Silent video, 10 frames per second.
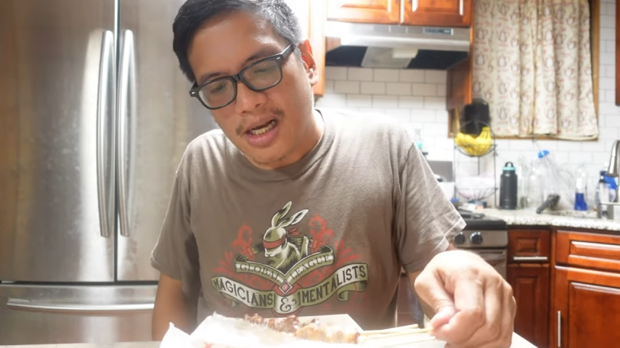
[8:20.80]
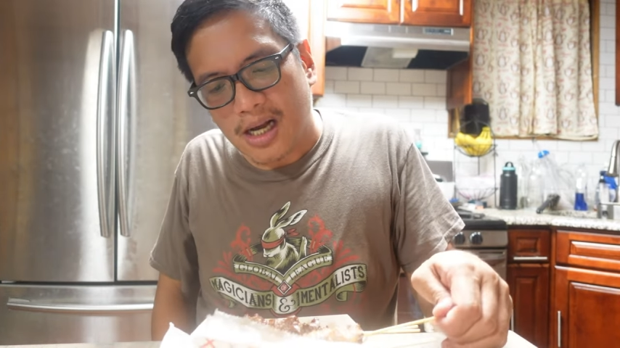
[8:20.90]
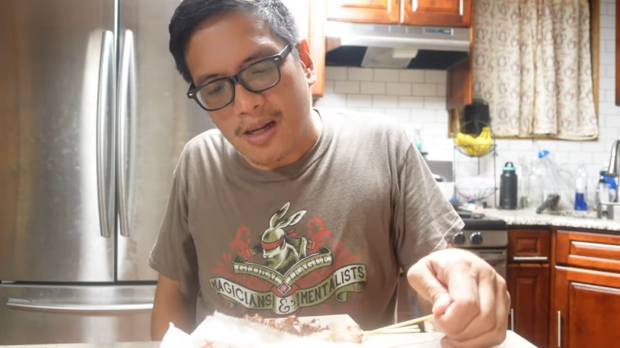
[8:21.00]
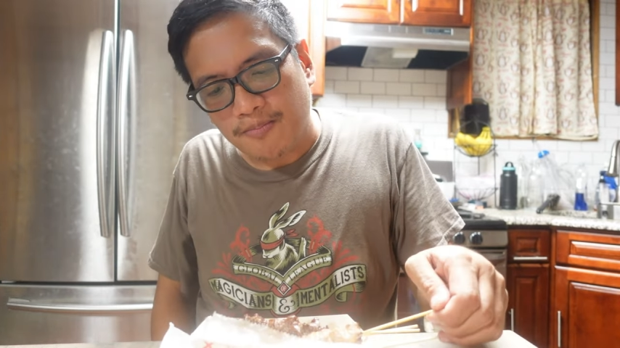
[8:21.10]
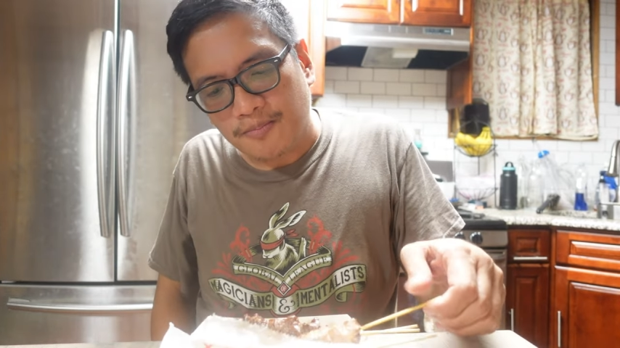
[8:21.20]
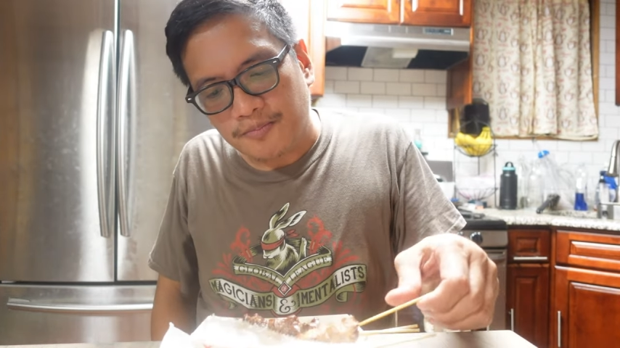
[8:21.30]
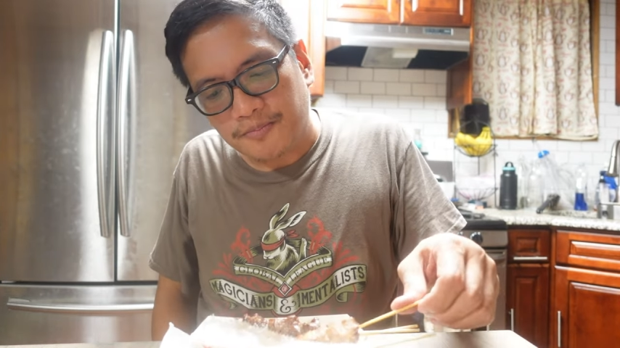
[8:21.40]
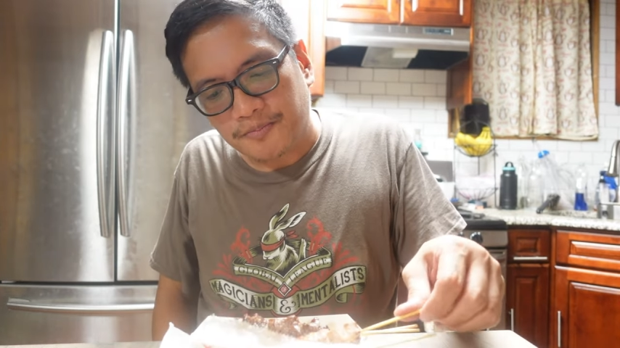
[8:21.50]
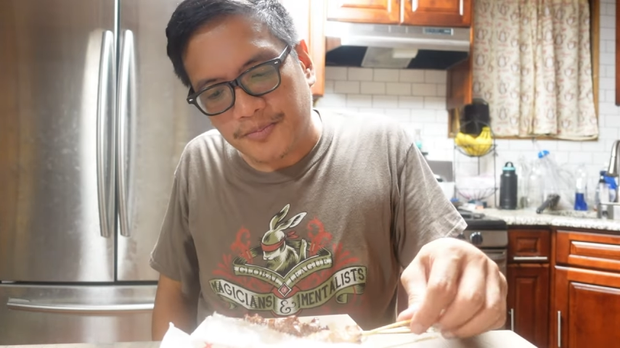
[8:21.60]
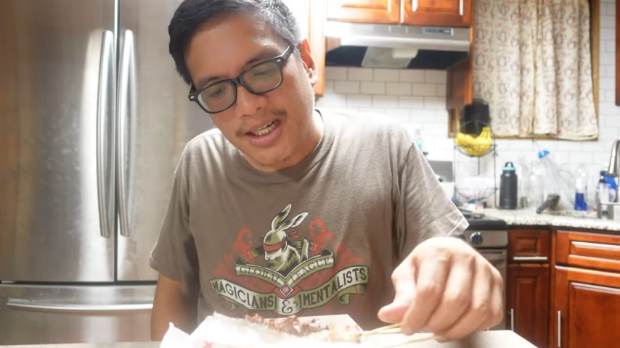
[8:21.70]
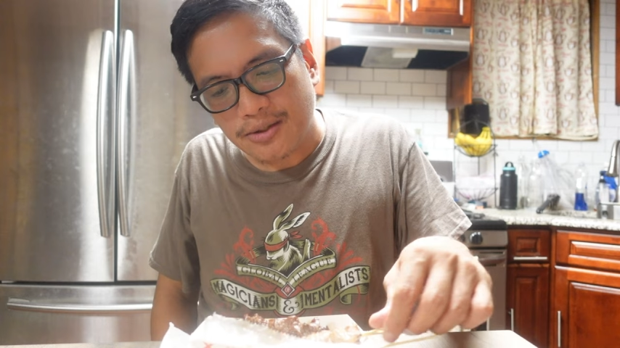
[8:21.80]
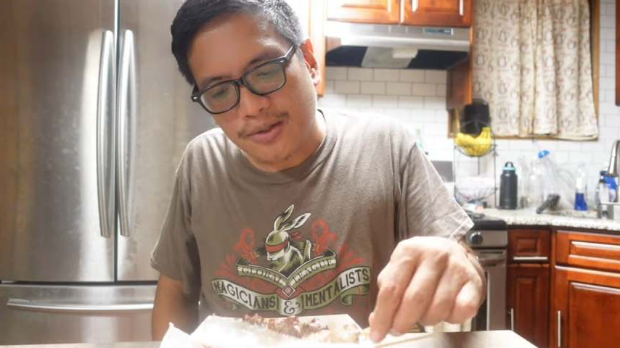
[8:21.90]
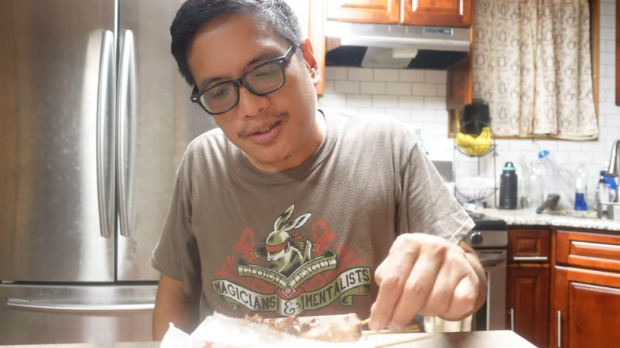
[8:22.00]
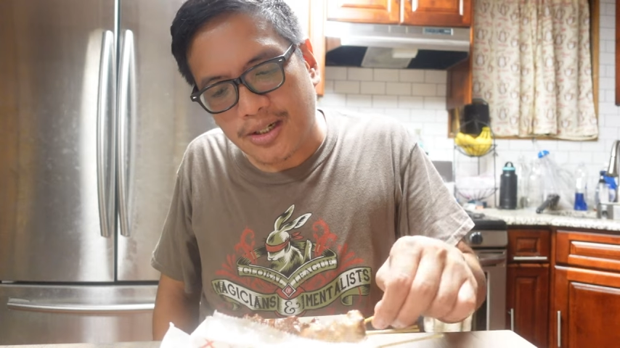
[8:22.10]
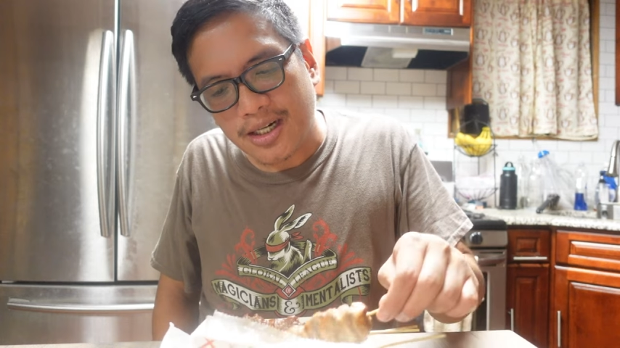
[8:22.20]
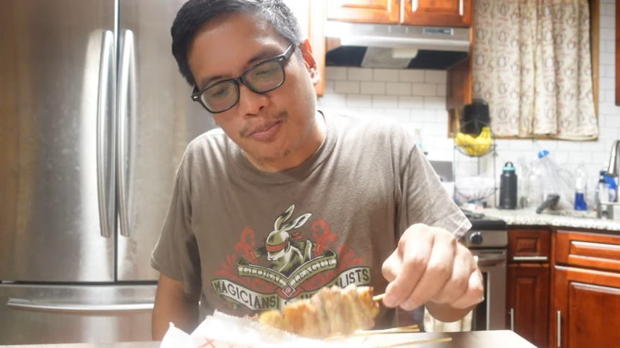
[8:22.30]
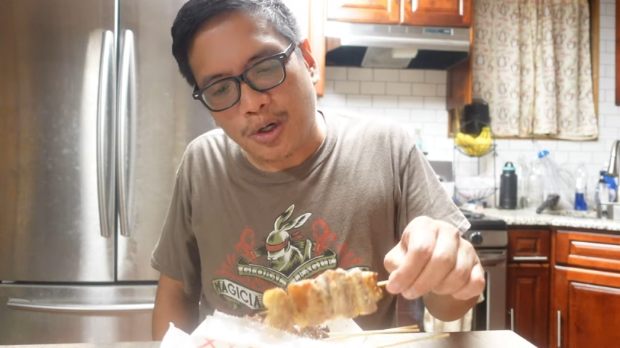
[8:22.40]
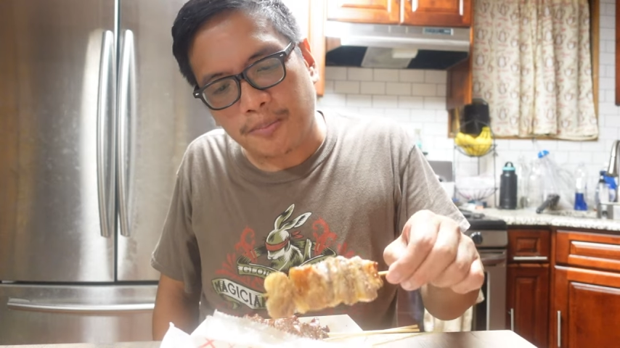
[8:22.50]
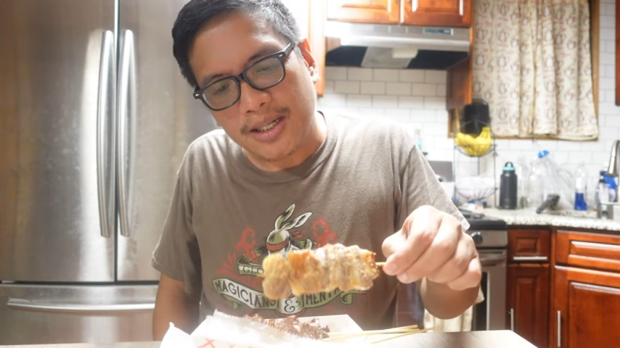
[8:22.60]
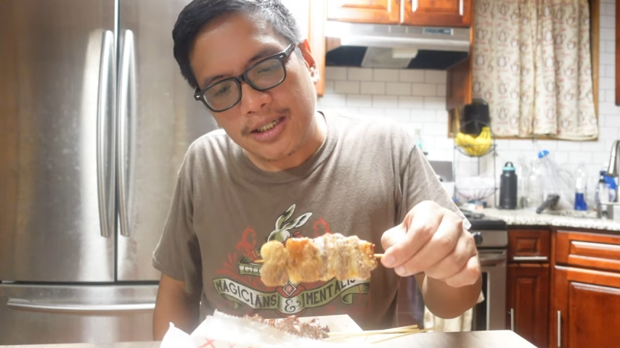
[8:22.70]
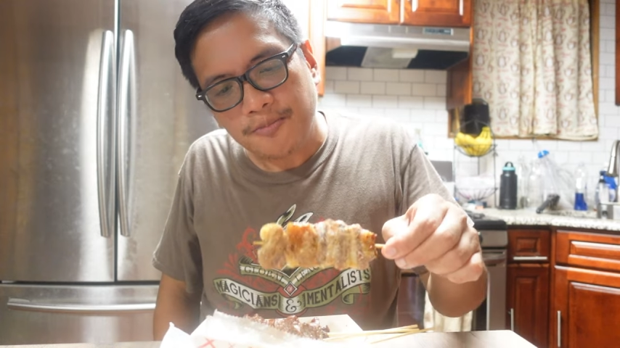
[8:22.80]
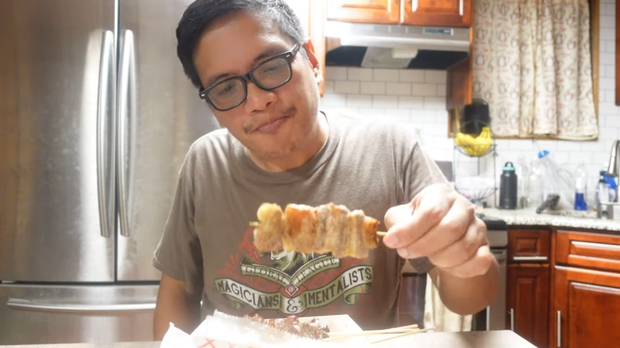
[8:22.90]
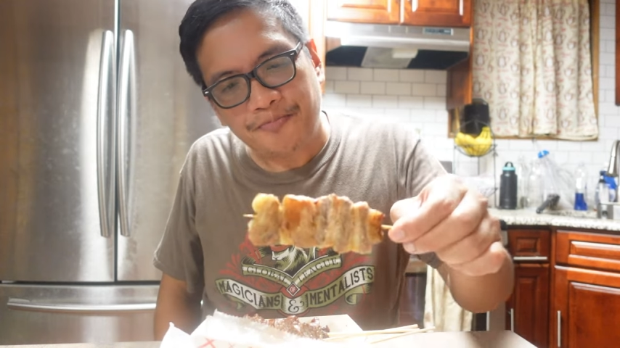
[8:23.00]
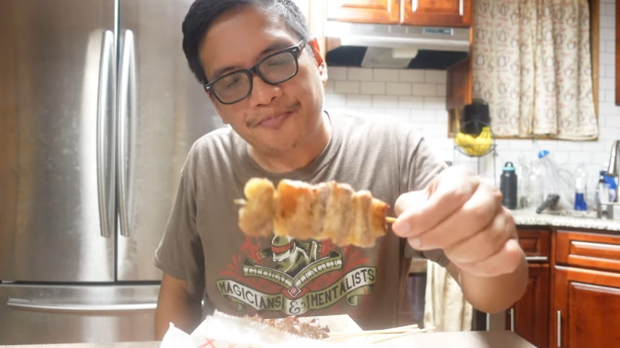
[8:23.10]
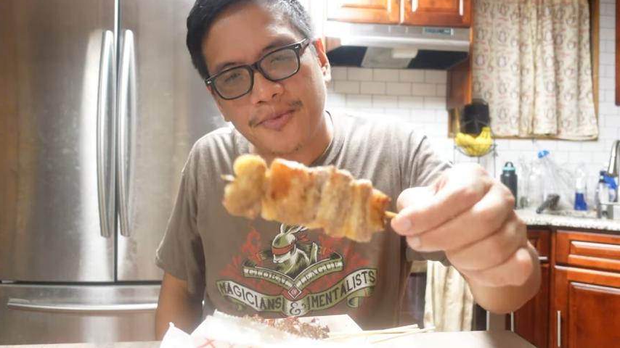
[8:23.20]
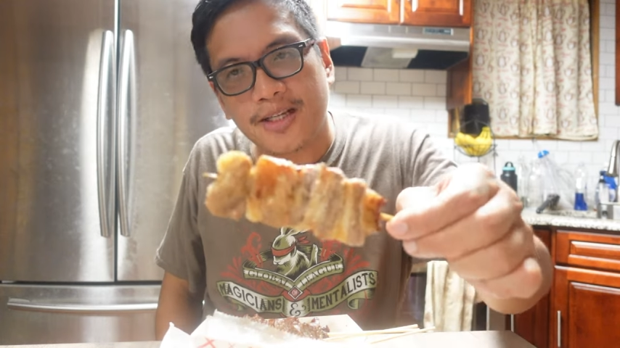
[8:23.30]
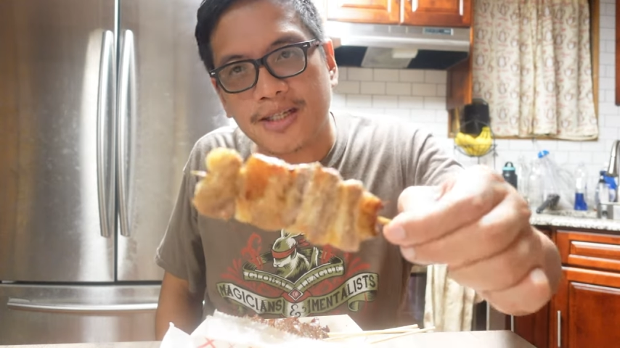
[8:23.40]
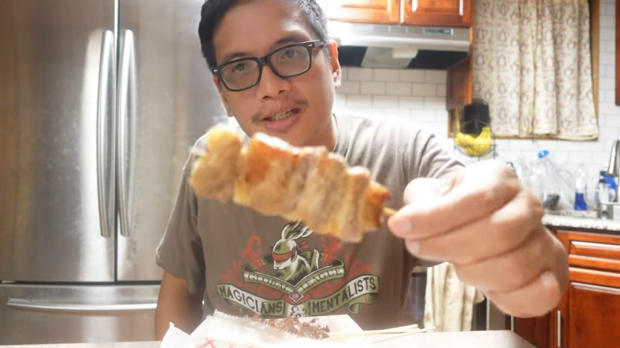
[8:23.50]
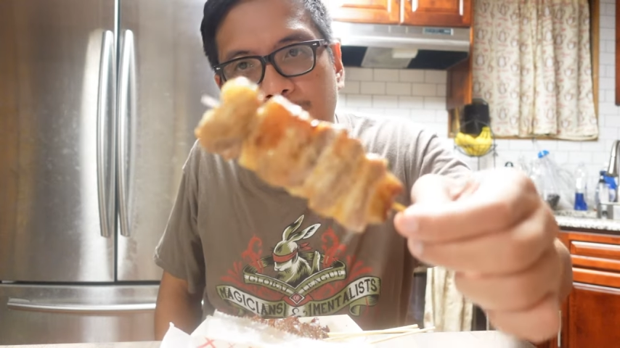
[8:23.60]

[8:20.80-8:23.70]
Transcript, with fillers: um, next one, we'll try the pork belly. This is the